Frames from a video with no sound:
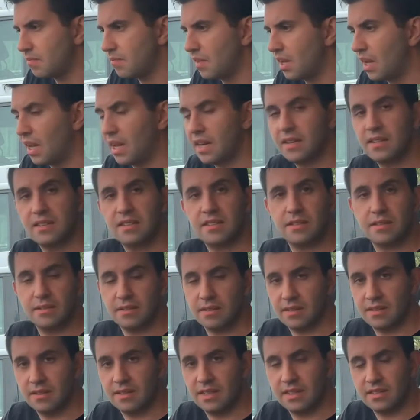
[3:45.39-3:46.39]
and
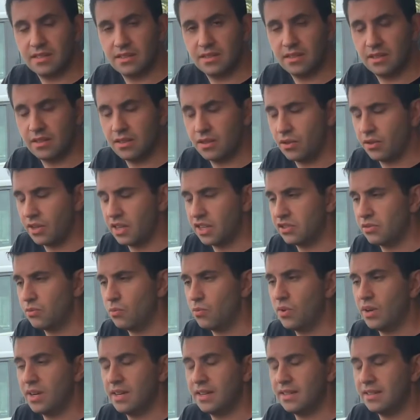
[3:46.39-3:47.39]
uh, that's the occasion
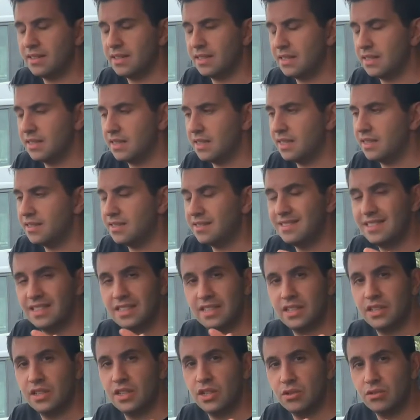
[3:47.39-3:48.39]
where the, it
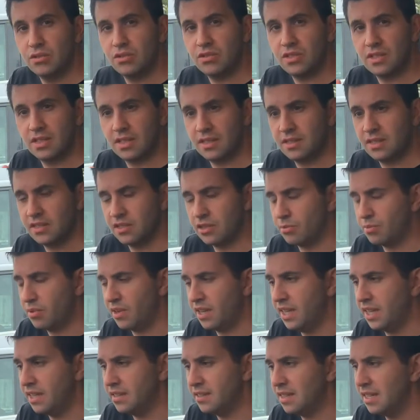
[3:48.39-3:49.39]
didn't use the diesel
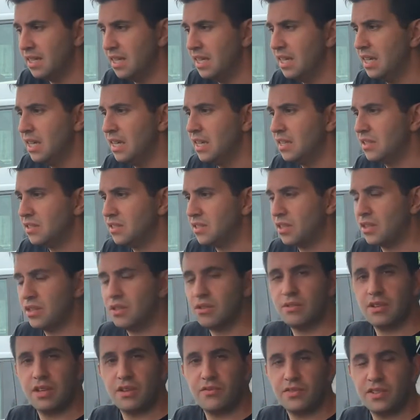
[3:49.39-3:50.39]
preheat
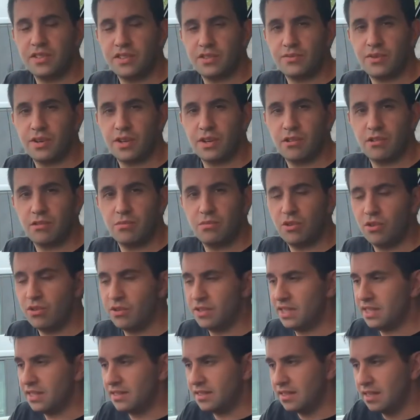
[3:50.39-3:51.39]
so if it's very cold
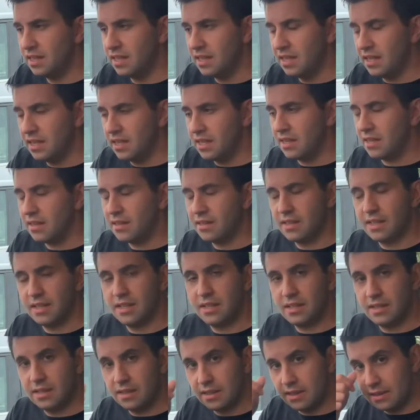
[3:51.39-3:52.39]
mornings
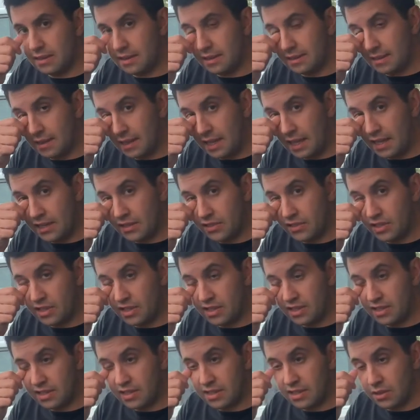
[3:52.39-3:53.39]
the diesel
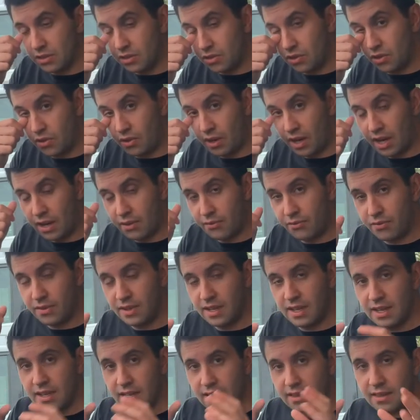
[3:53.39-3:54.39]
engines do have
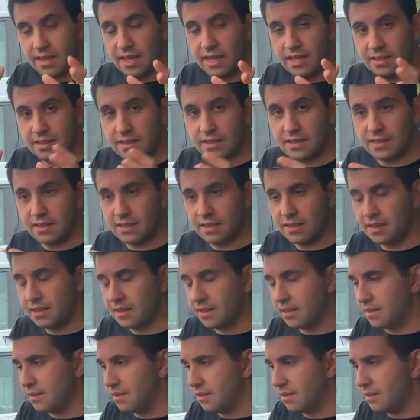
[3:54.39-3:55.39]
that uh,
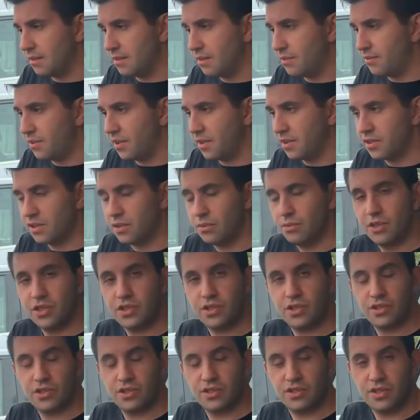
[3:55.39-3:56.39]
uh, function
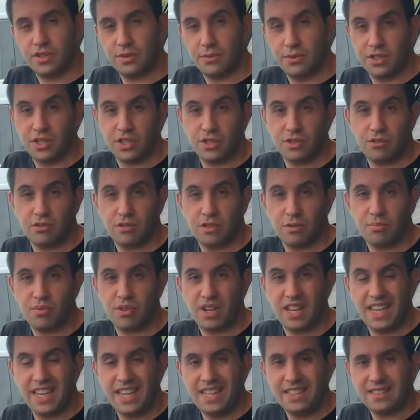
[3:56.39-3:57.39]
which which is called a
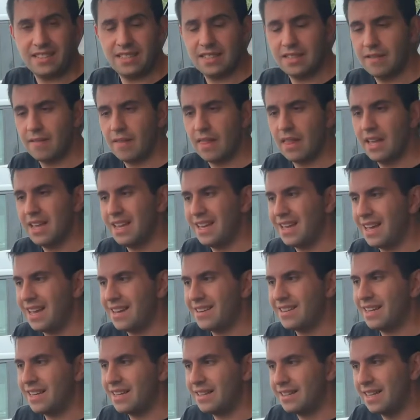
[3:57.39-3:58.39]
preheat
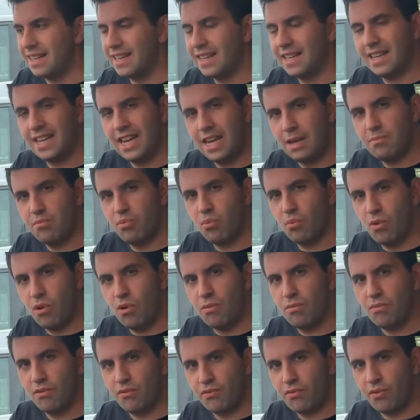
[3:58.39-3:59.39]
and then they keep
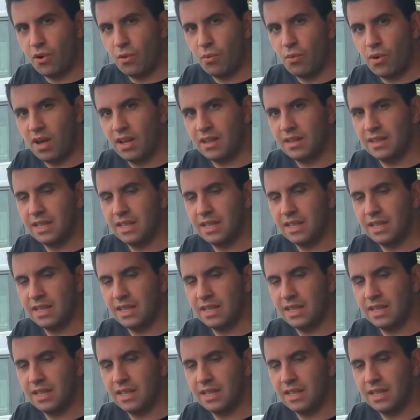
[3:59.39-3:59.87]
warm for a while